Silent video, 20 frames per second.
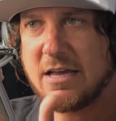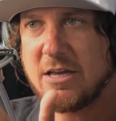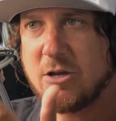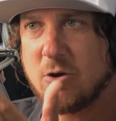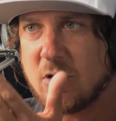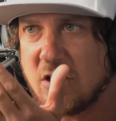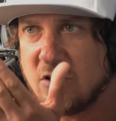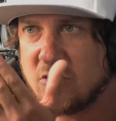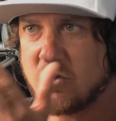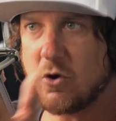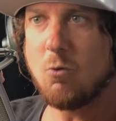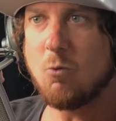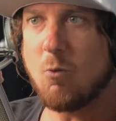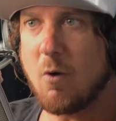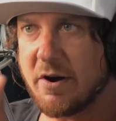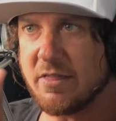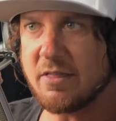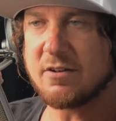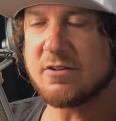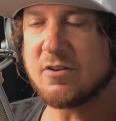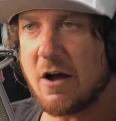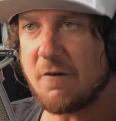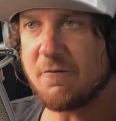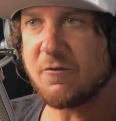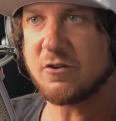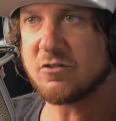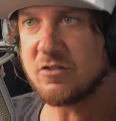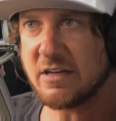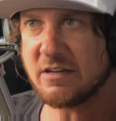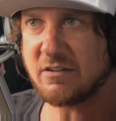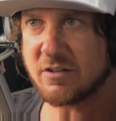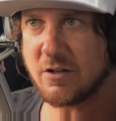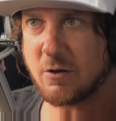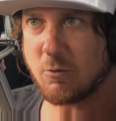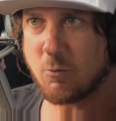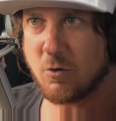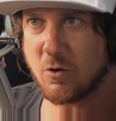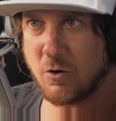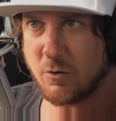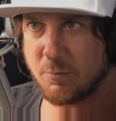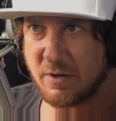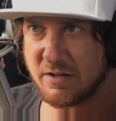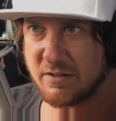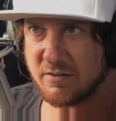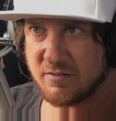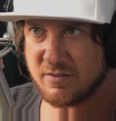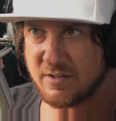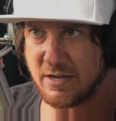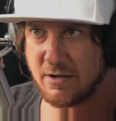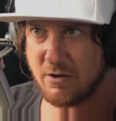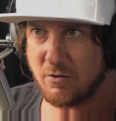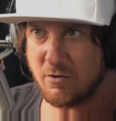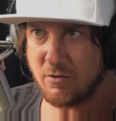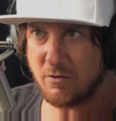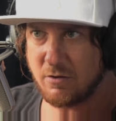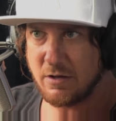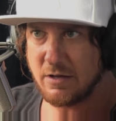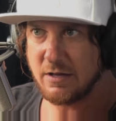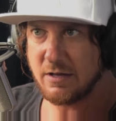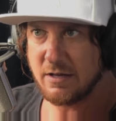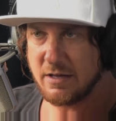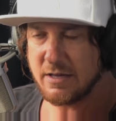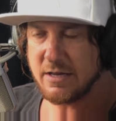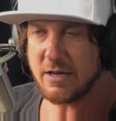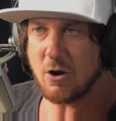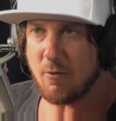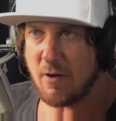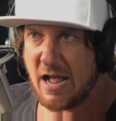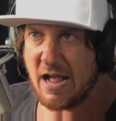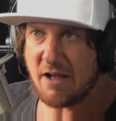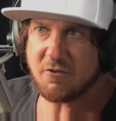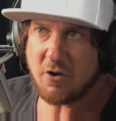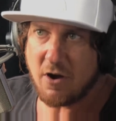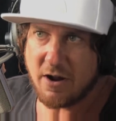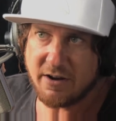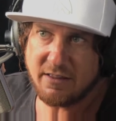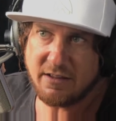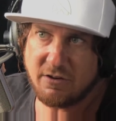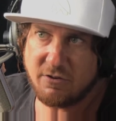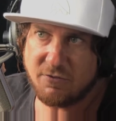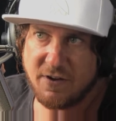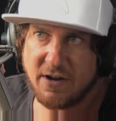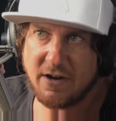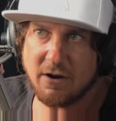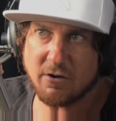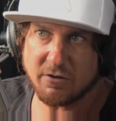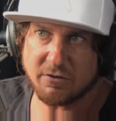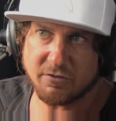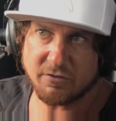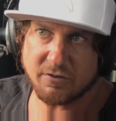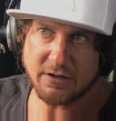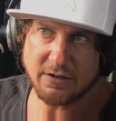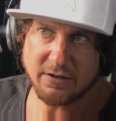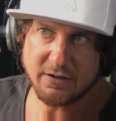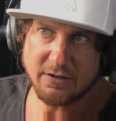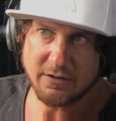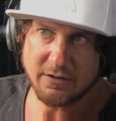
you could do one of the toughest things in the world, but still, you know, have kind of these fears.